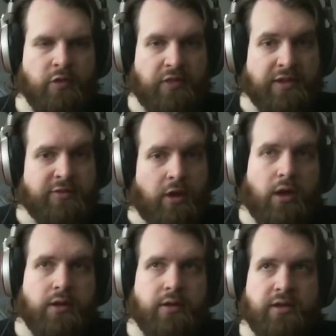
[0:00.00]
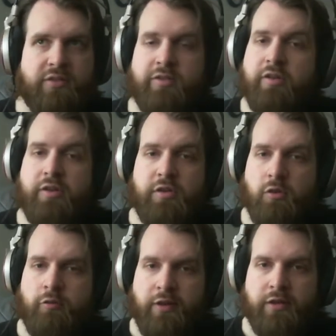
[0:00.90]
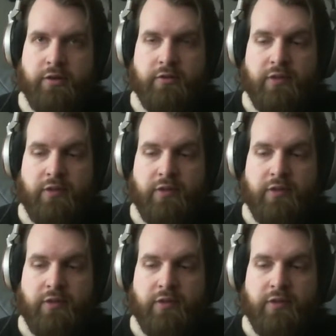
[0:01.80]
That's not necessarily your failure,